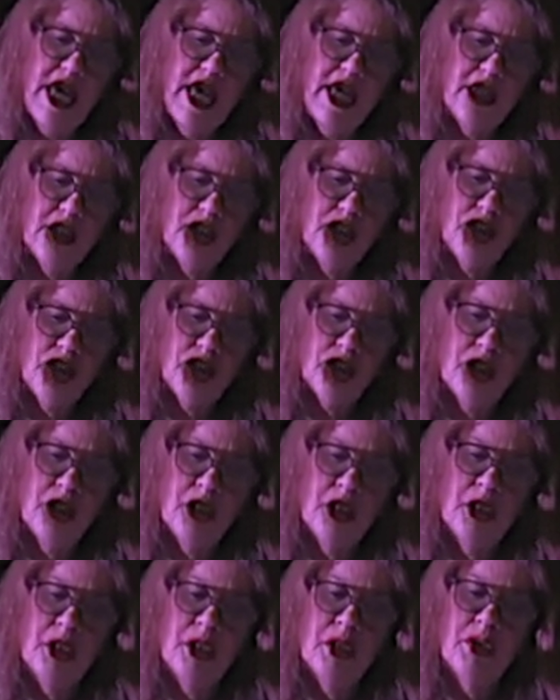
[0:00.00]
edge,
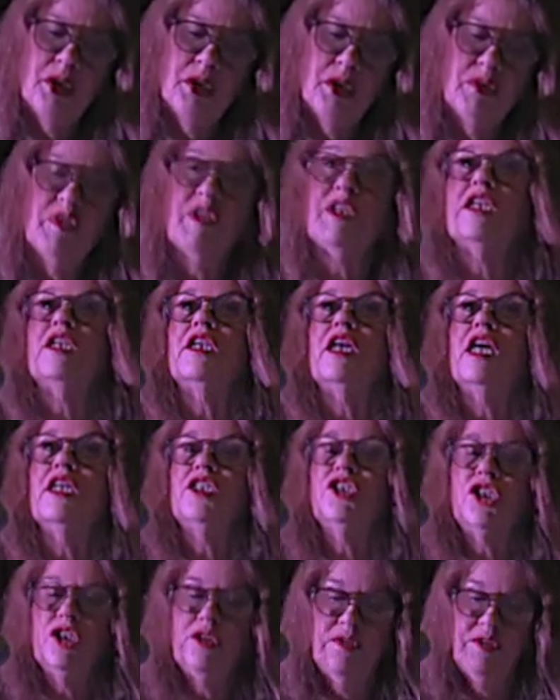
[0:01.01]
with a
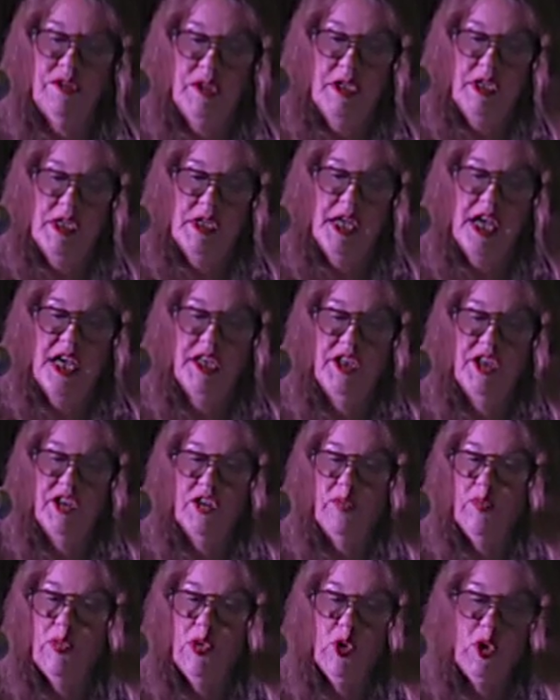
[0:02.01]
touch of
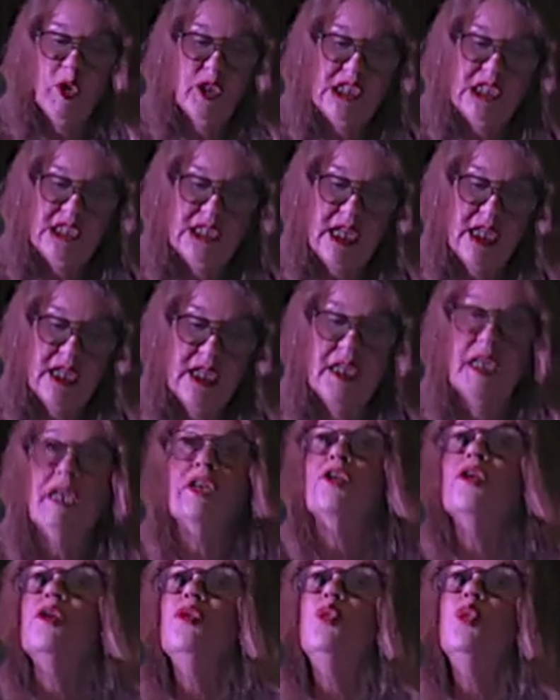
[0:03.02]
Kenneth Moore
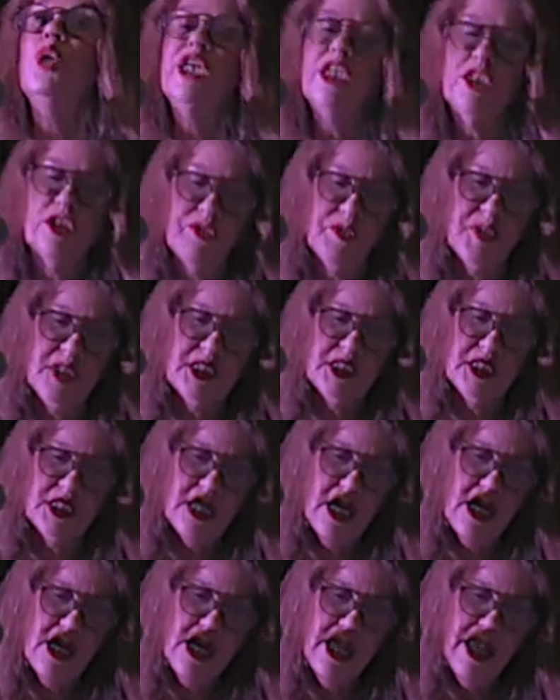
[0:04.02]
saying, reach for the
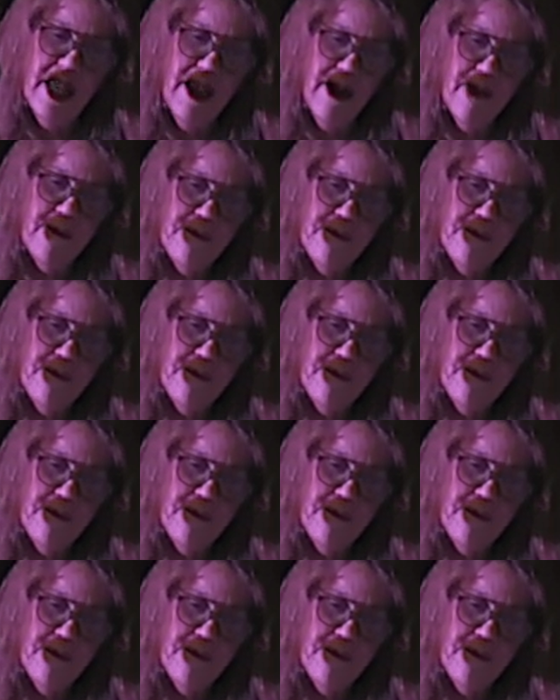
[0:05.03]
sky.